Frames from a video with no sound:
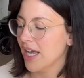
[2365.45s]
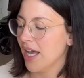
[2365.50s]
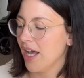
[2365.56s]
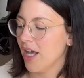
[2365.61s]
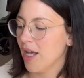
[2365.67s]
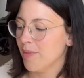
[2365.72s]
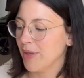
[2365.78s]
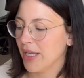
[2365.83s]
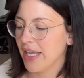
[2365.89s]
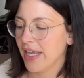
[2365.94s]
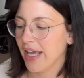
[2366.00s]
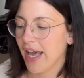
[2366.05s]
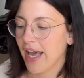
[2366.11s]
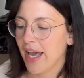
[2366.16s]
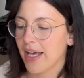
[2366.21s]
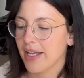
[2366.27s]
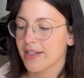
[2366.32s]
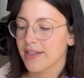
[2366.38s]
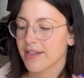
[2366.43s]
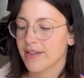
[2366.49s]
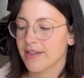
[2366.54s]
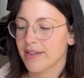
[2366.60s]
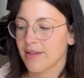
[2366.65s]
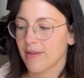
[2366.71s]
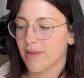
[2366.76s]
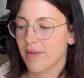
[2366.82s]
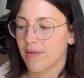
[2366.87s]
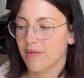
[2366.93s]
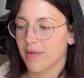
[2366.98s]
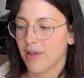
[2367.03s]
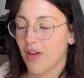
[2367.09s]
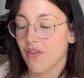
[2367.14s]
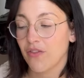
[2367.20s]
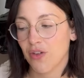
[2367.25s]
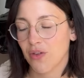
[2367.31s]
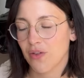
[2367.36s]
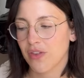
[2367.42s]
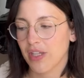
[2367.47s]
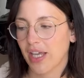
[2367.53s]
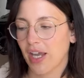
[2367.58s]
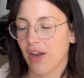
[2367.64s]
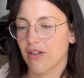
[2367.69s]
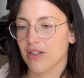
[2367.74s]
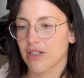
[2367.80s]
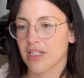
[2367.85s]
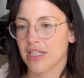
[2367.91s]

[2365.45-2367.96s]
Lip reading: And he has a few of the characters.